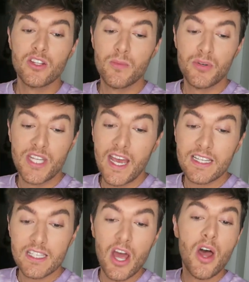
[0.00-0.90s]
to
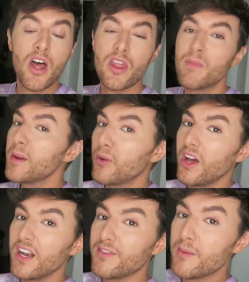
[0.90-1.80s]
protect the
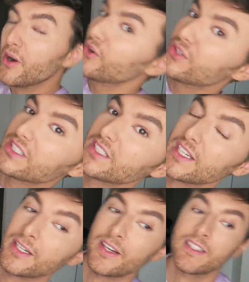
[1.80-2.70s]
people I love the
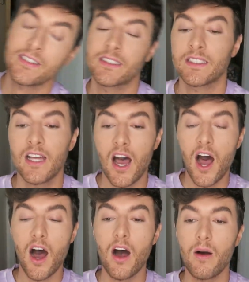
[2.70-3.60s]
most.
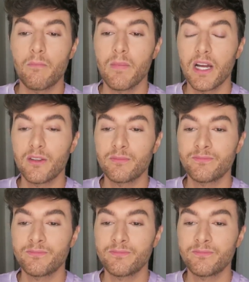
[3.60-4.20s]
I'm